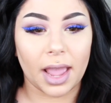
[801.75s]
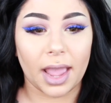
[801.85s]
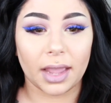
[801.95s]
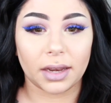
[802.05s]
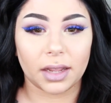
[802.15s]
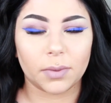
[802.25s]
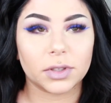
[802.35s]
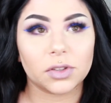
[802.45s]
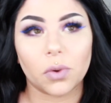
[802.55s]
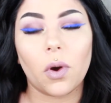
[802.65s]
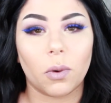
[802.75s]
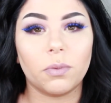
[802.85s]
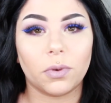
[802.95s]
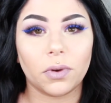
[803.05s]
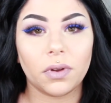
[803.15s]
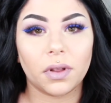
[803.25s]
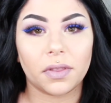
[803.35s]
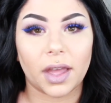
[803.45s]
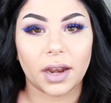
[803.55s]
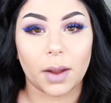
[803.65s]
And he was so hopeful
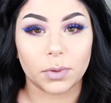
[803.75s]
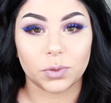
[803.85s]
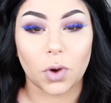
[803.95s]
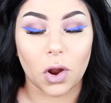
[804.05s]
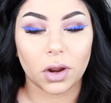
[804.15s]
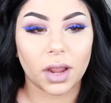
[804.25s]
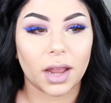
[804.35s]
that I was wrong.